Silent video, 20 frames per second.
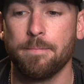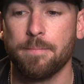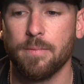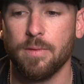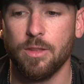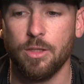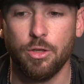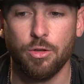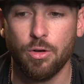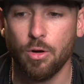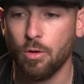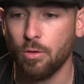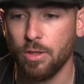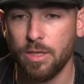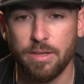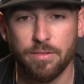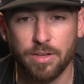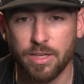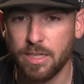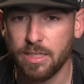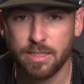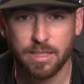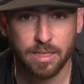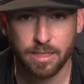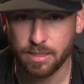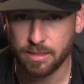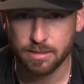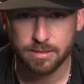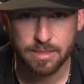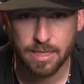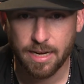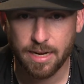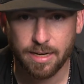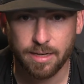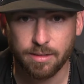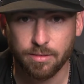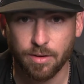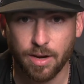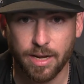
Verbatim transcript: you don't leave anything in the tank,